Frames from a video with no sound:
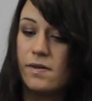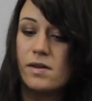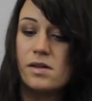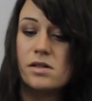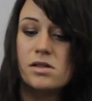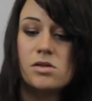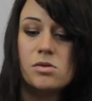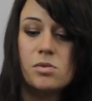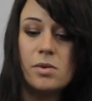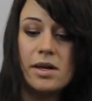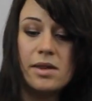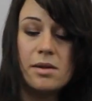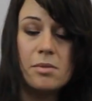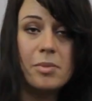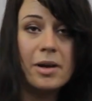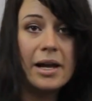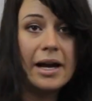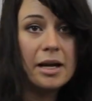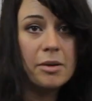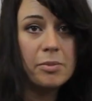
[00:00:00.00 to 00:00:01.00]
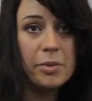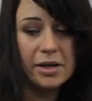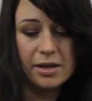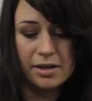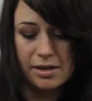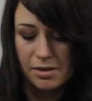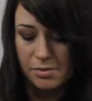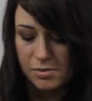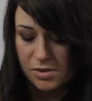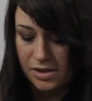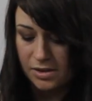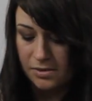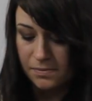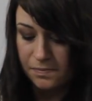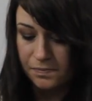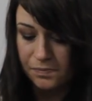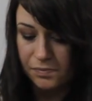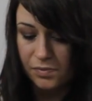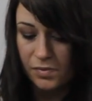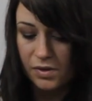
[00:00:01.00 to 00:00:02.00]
this is where the black pen comes in.